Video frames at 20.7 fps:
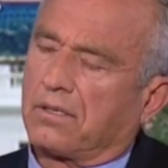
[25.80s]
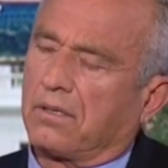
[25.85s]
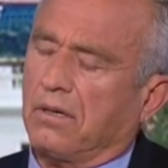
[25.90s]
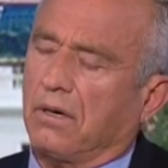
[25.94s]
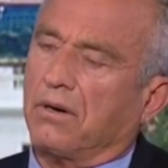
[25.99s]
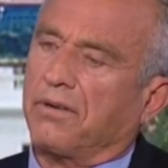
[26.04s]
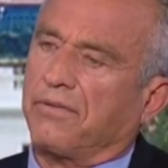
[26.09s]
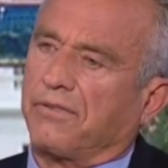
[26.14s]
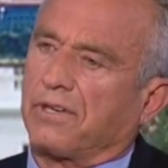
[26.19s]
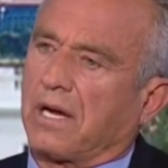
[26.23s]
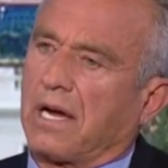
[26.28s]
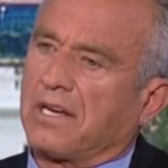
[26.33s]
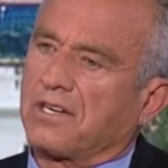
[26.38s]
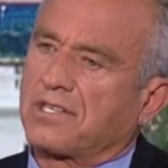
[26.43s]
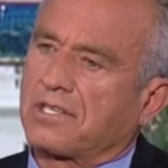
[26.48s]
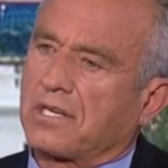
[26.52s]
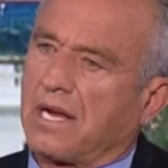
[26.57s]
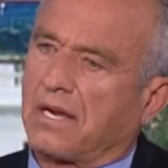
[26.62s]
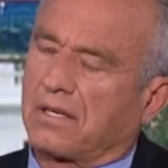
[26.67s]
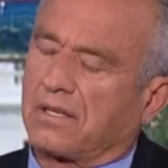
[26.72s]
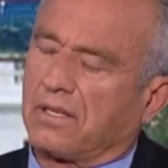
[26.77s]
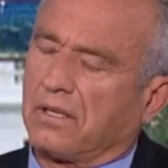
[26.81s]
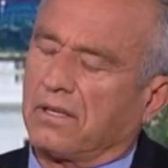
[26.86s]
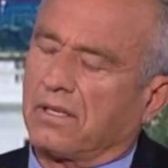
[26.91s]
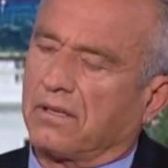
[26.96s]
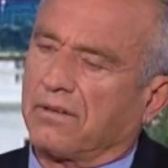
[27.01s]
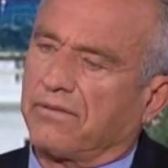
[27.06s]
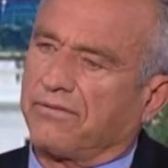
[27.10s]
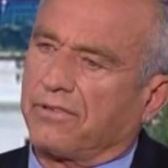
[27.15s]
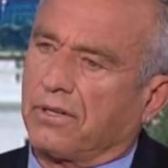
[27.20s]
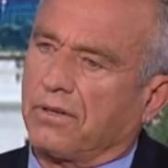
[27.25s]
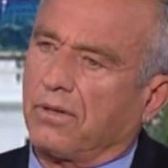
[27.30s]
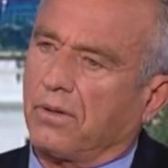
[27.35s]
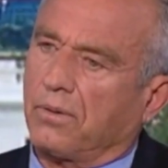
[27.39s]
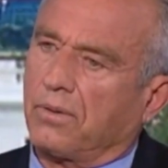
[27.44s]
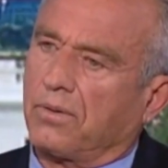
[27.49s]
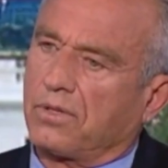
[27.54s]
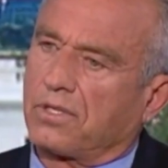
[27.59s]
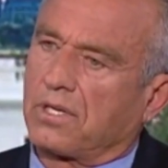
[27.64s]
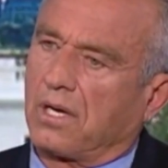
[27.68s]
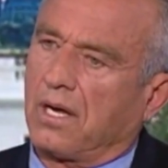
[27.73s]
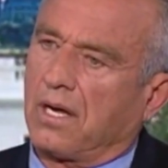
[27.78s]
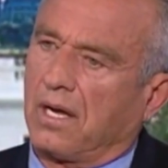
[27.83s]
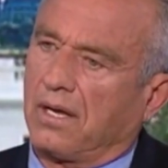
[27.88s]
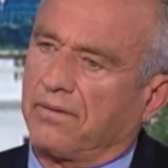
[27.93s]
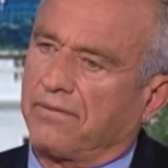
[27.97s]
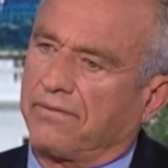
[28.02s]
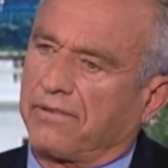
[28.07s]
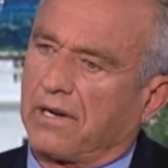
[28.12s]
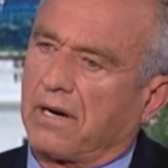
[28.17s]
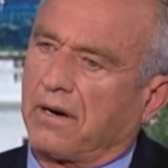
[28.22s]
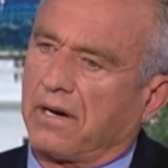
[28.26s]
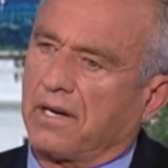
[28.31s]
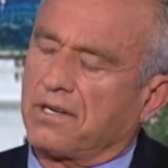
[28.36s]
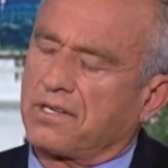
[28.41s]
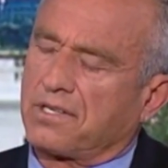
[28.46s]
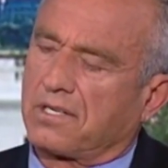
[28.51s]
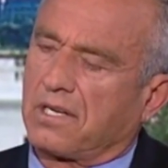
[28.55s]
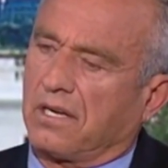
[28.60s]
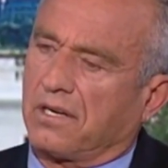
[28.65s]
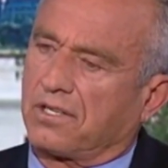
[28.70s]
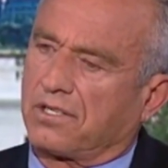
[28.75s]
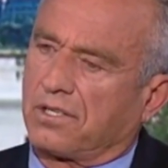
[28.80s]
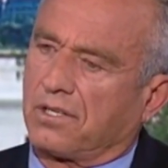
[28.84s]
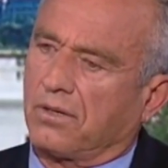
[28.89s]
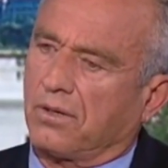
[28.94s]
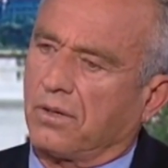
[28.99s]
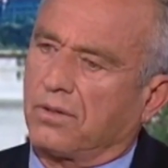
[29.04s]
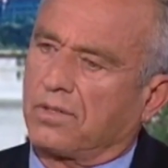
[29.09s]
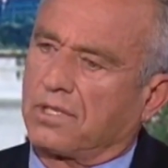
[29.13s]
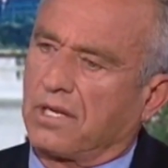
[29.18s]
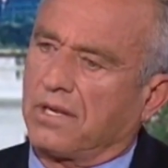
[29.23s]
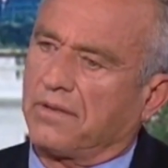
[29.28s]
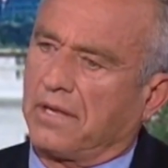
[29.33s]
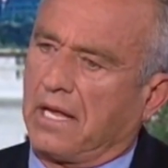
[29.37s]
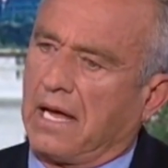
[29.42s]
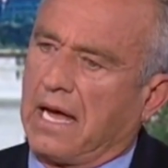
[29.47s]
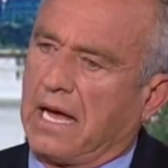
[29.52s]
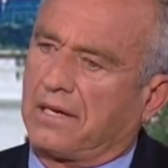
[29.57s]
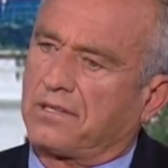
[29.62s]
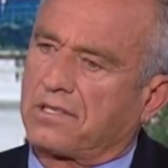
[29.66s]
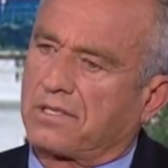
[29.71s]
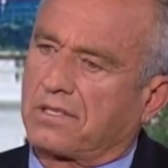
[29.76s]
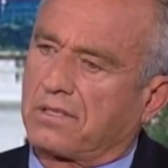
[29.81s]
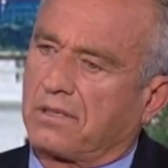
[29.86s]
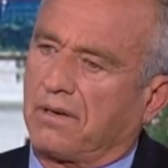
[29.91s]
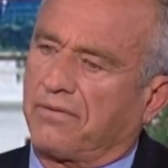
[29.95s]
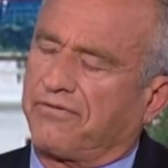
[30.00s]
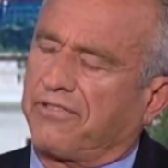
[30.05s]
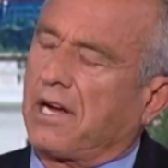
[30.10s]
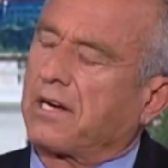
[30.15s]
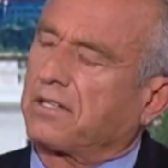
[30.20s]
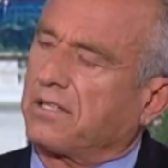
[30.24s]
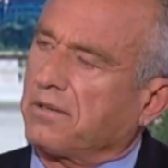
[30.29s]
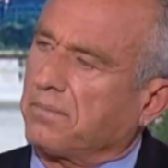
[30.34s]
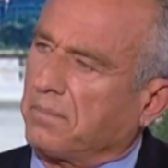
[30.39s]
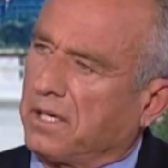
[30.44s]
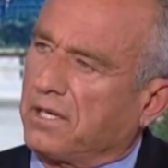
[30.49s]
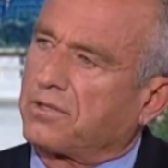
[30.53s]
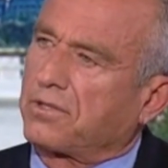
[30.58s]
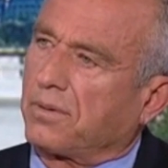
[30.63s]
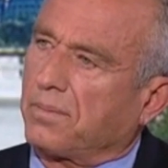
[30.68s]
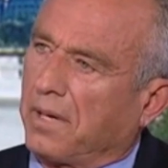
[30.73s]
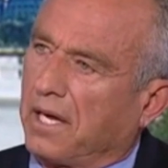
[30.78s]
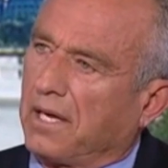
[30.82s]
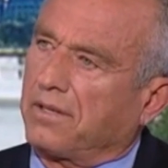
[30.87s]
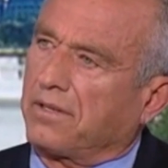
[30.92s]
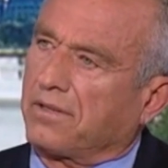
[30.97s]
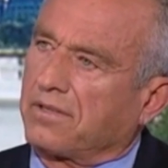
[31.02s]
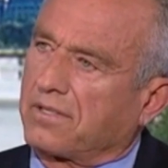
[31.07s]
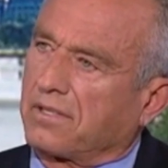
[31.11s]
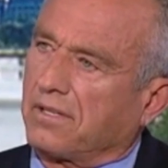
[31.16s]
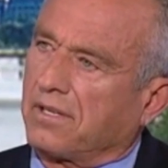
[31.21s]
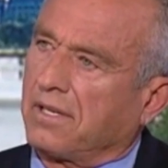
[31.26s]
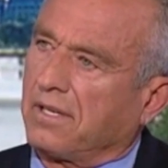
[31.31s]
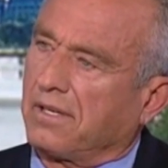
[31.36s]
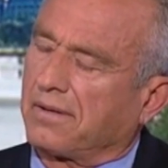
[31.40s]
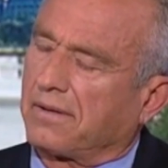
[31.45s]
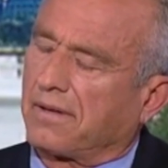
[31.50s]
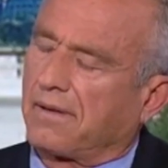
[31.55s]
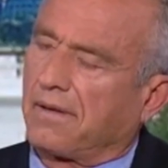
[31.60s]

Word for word: sort of dissected their views on various issues, and that's affected me tremendously.